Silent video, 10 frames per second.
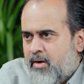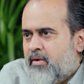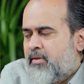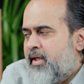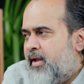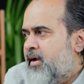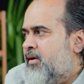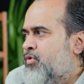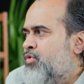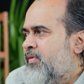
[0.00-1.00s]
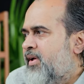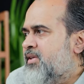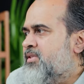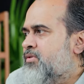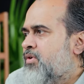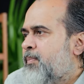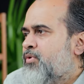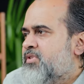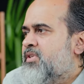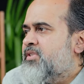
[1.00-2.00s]
Now, there are two ways to
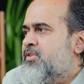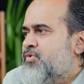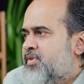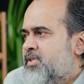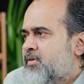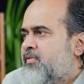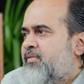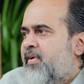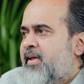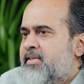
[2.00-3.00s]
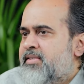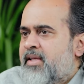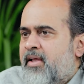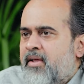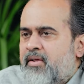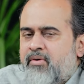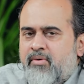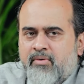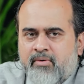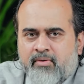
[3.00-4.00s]
approach this situation. One way is,
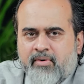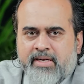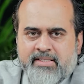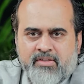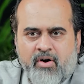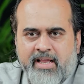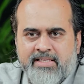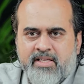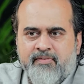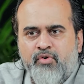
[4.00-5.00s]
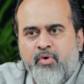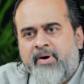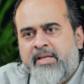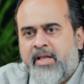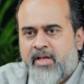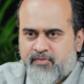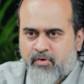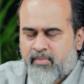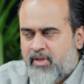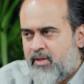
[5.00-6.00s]
you know, it is not as if nobody cares
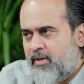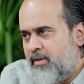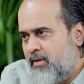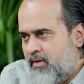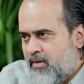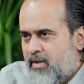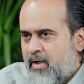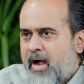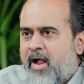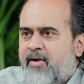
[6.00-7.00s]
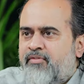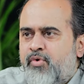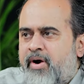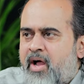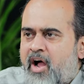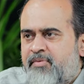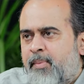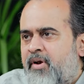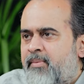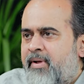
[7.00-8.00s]
for me. I have 2.5
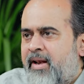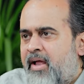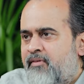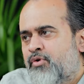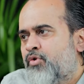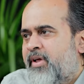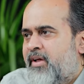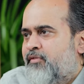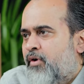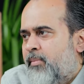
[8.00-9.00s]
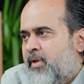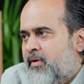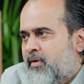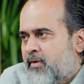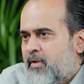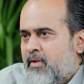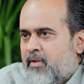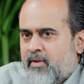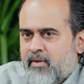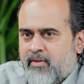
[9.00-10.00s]
people in my life who do care for me.
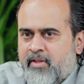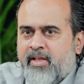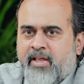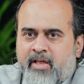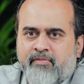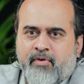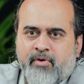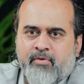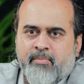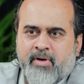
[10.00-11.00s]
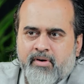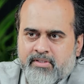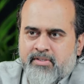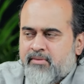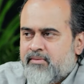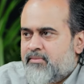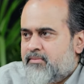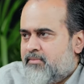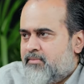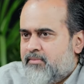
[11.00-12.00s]
They care for you because, you know,
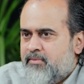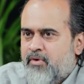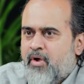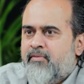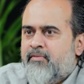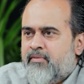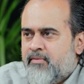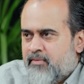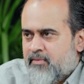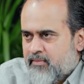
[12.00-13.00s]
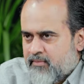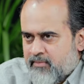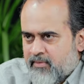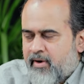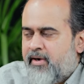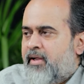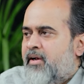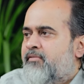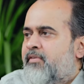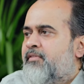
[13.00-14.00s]
you have
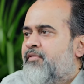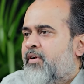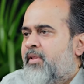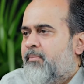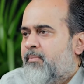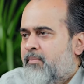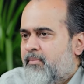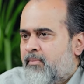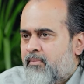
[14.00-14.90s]
written a will for them.